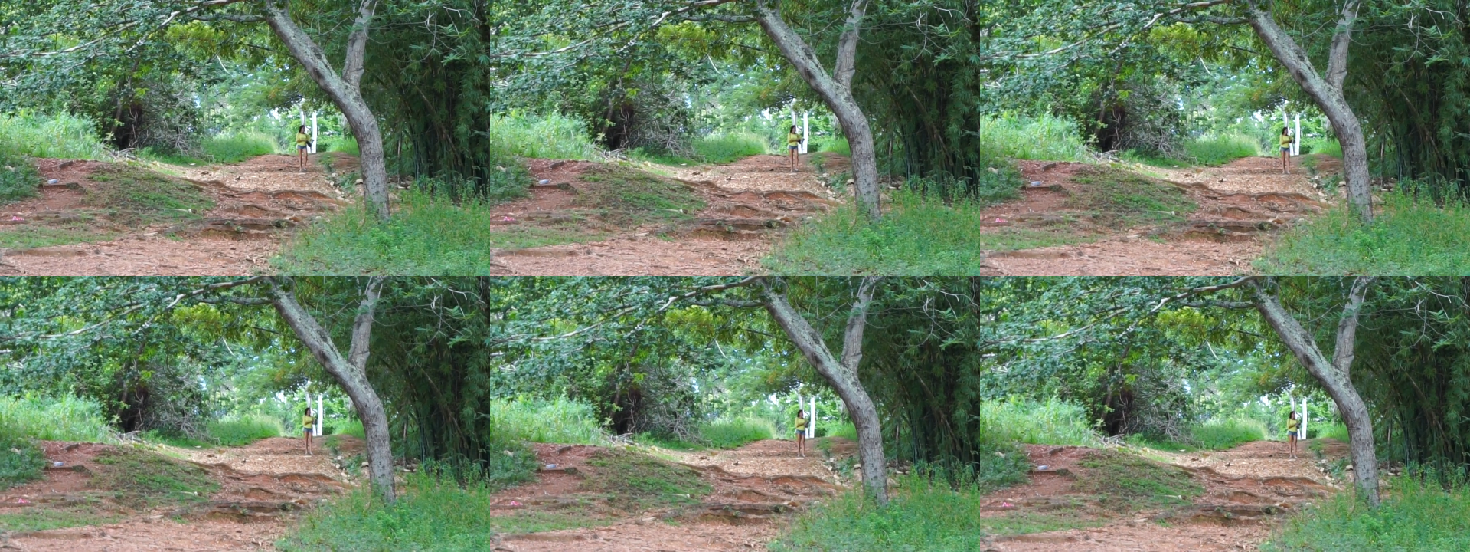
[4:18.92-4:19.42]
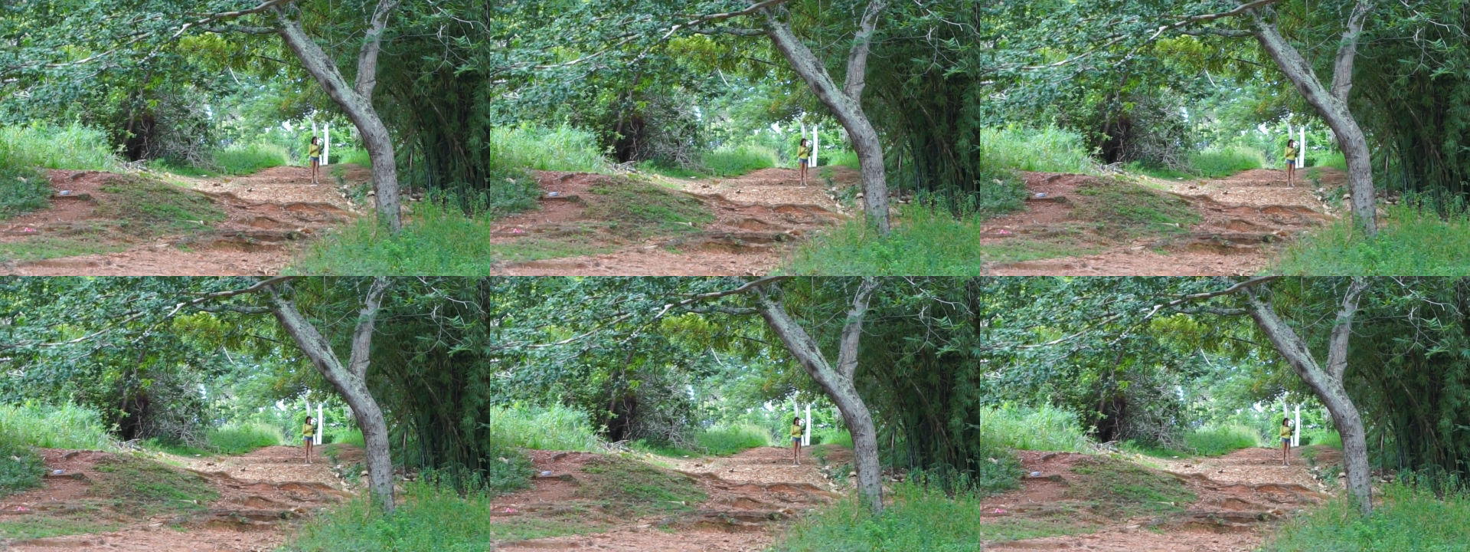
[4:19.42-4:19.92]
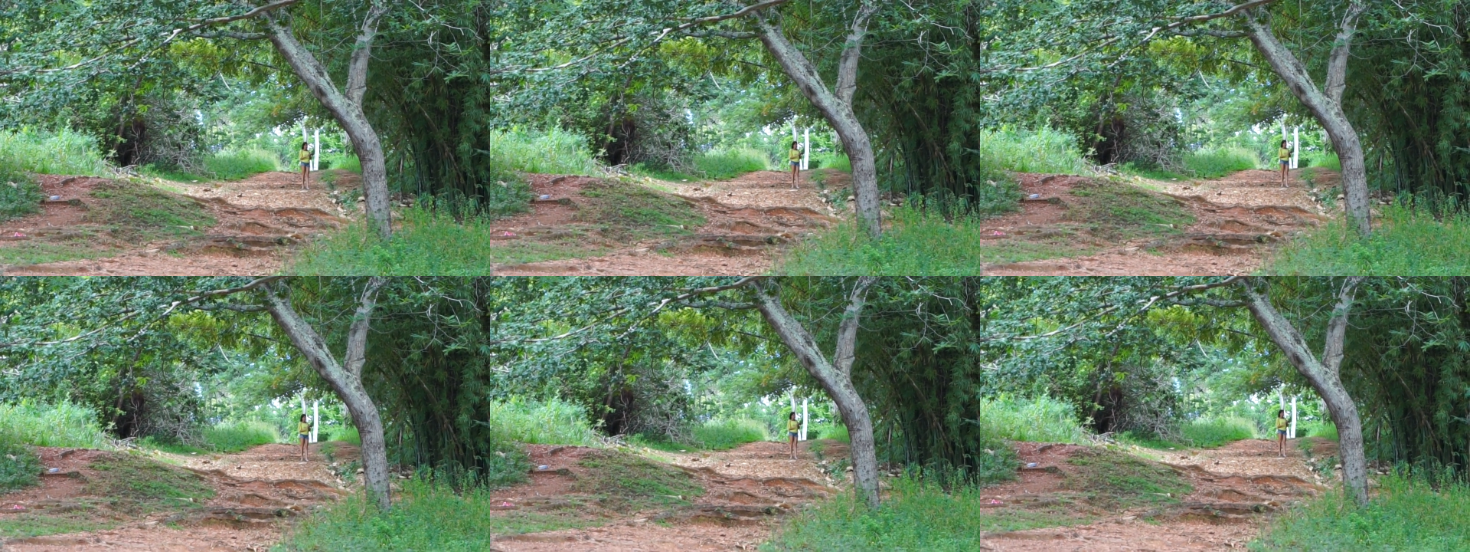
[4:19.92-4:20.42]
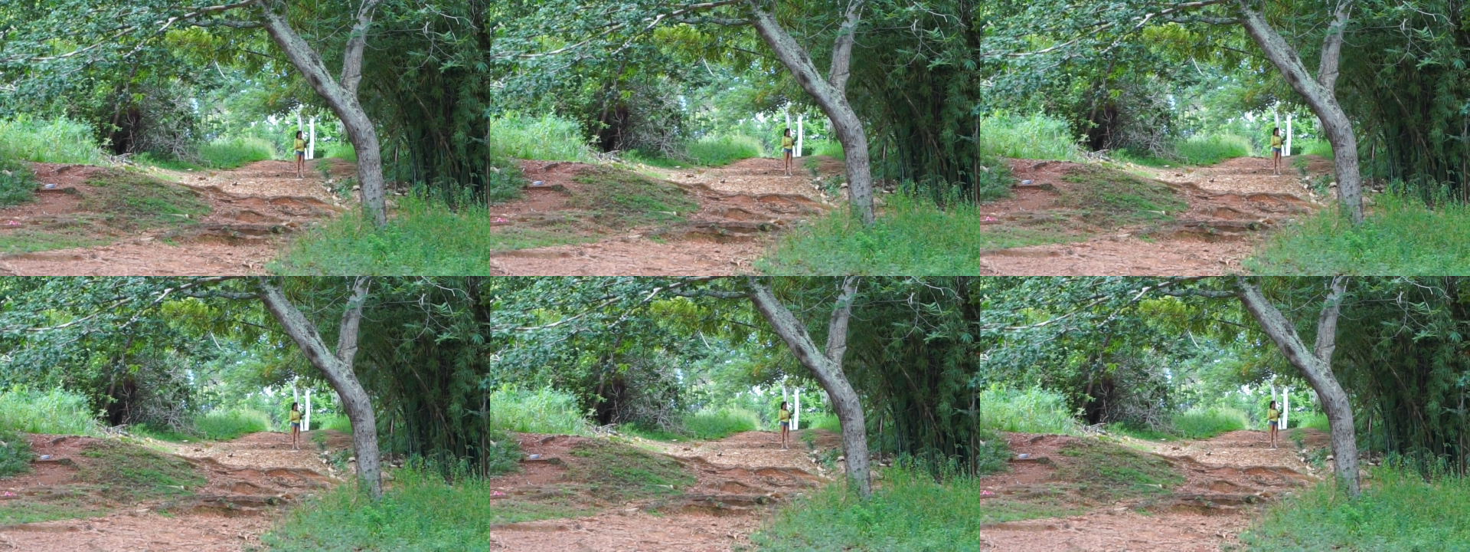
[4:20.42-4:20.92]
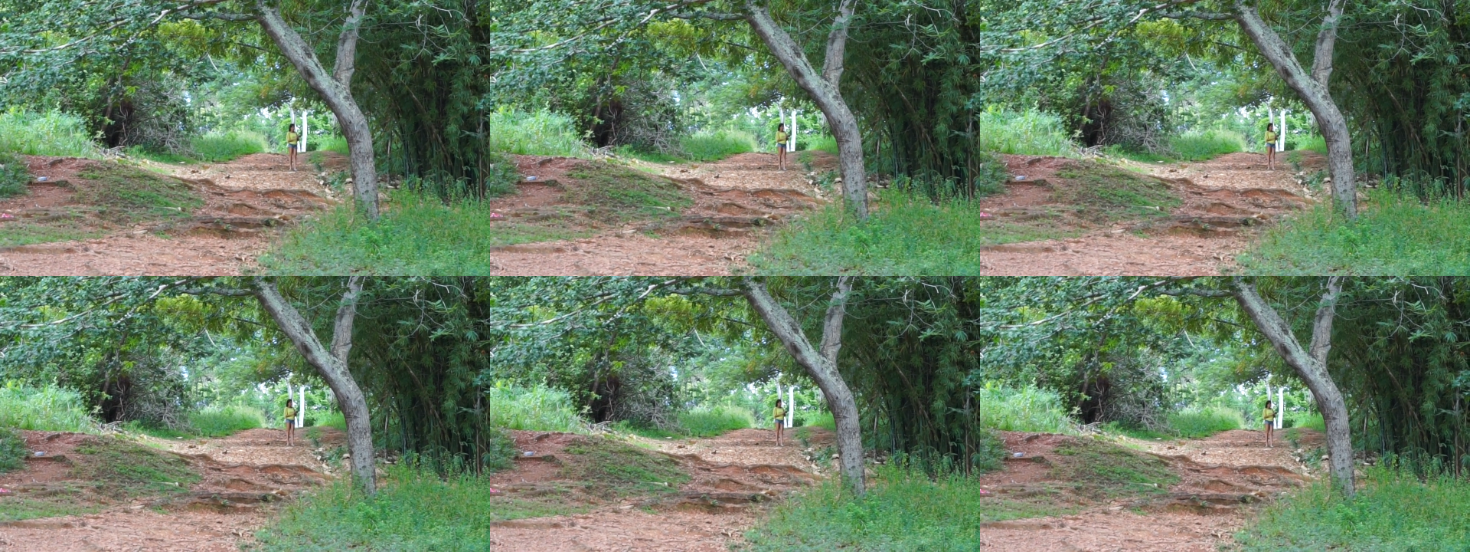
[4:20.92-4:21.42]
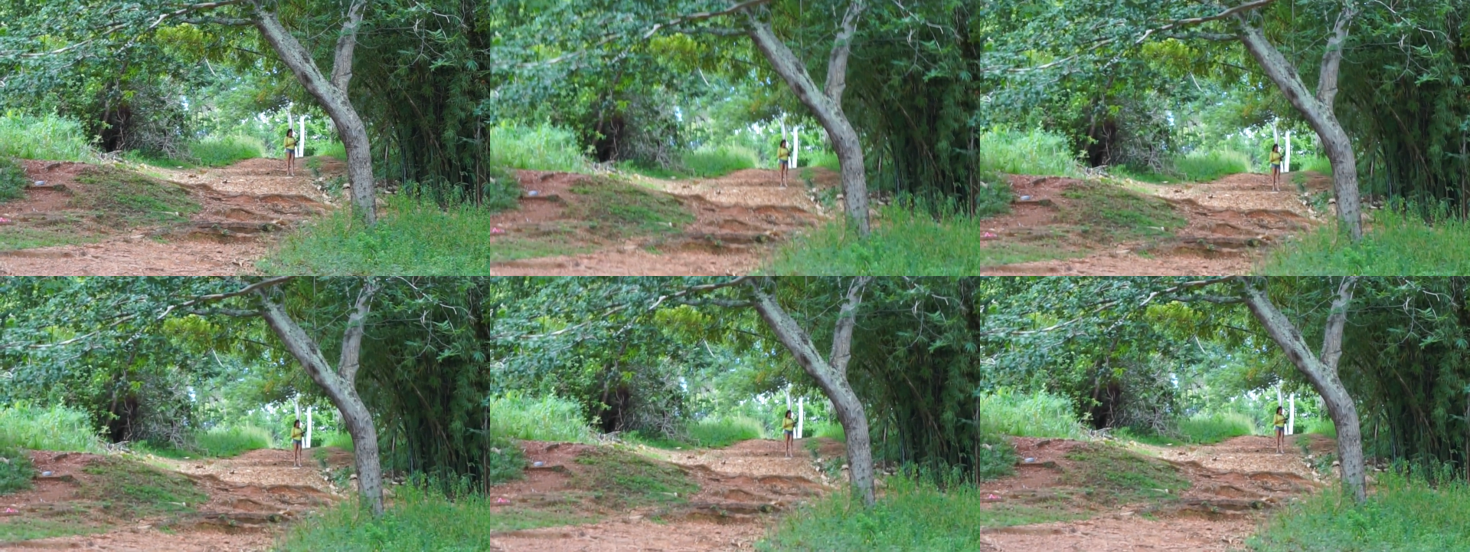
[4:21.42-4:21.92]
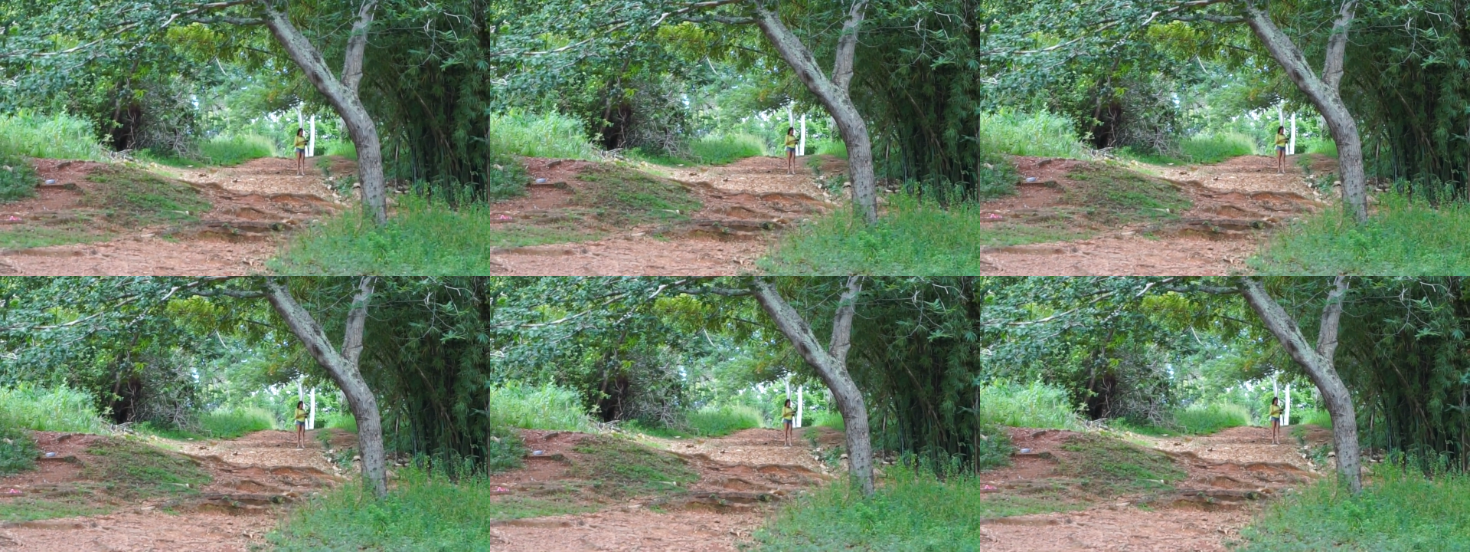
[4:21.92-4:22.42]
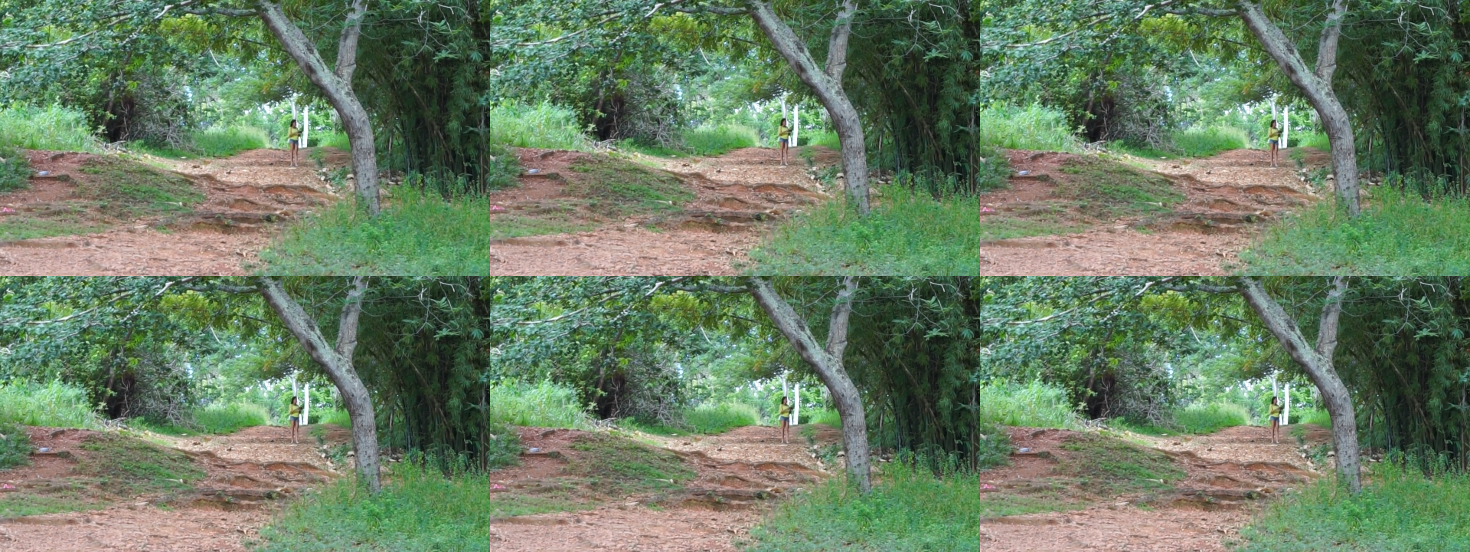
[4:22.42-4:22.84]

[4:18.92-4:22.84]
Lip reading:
No face is visible, so there are no lips to read.